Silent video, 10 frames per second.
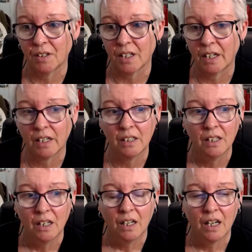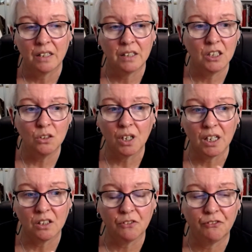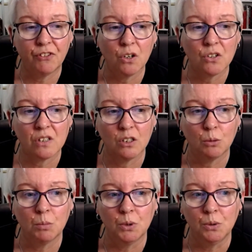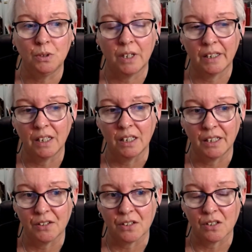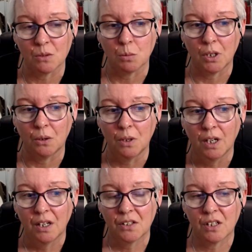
Okay, and then you're looking at the fox, the moon, and the letters as well.